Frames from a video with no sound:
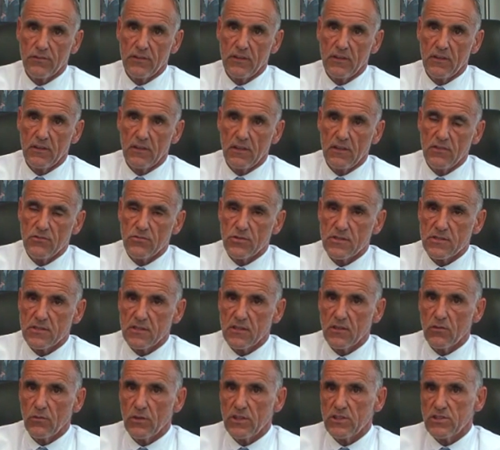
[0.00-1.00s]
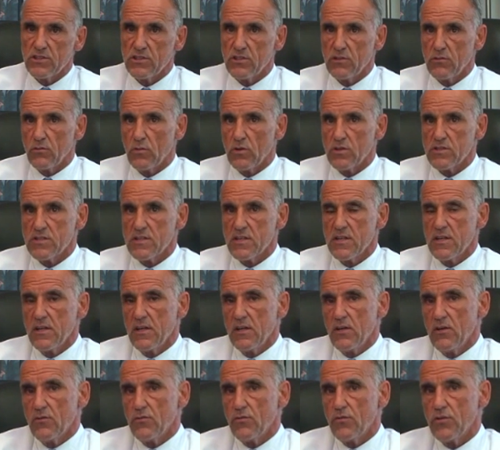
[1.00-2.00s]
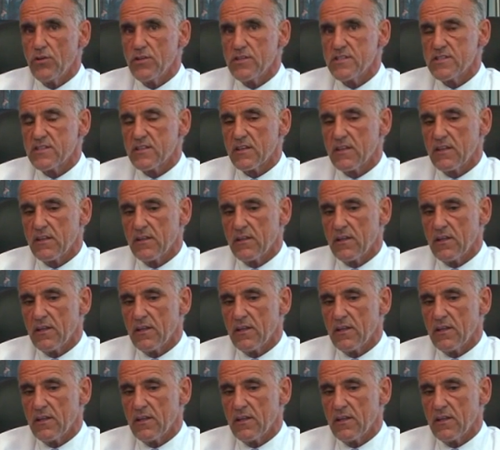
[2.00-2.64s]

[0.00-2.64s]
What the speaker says: of the interesting questions was, first,